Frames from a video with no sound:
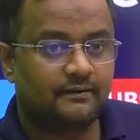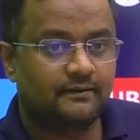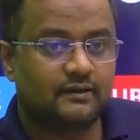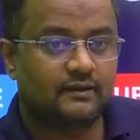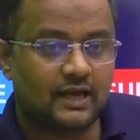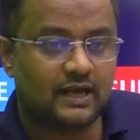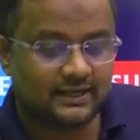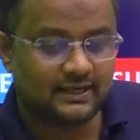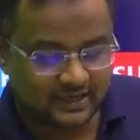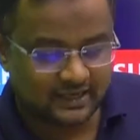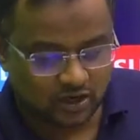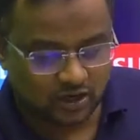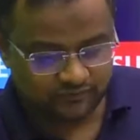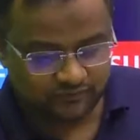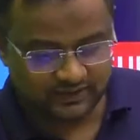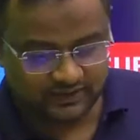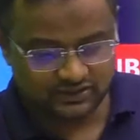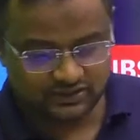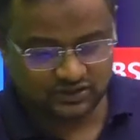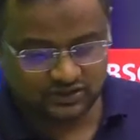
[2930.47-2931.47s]
Any doubt,
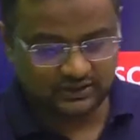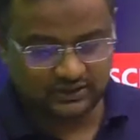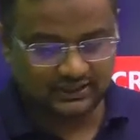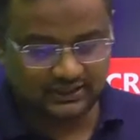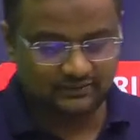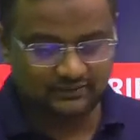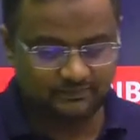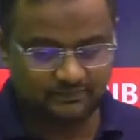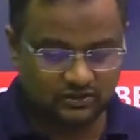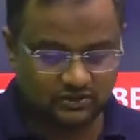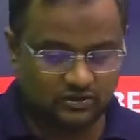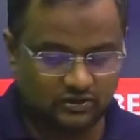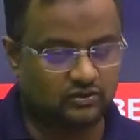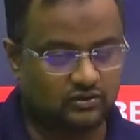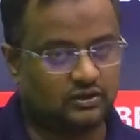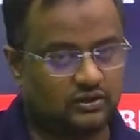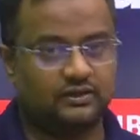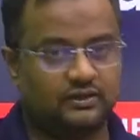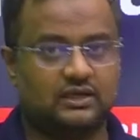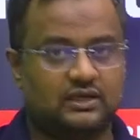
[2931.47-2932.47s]
friends? You can let me know
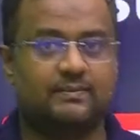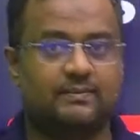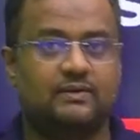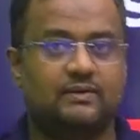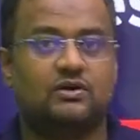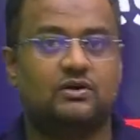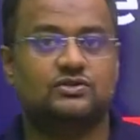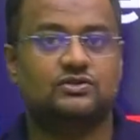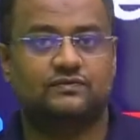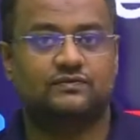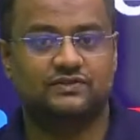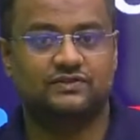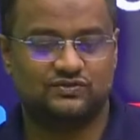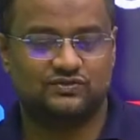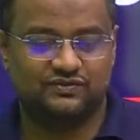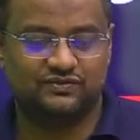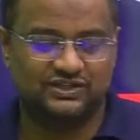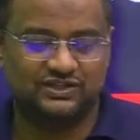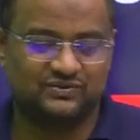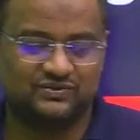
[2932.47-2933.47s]
on the comment box of this
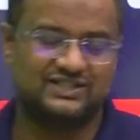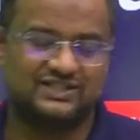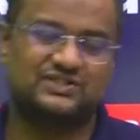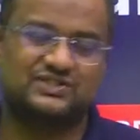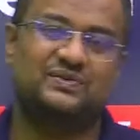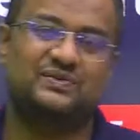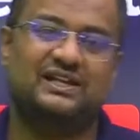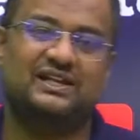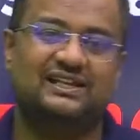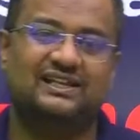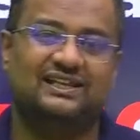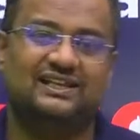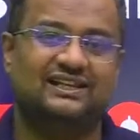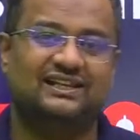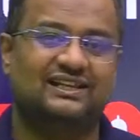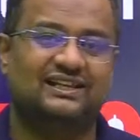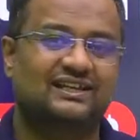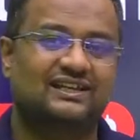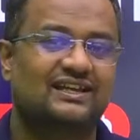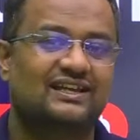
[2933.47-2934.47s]
video as
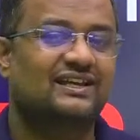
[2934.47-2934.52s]
well.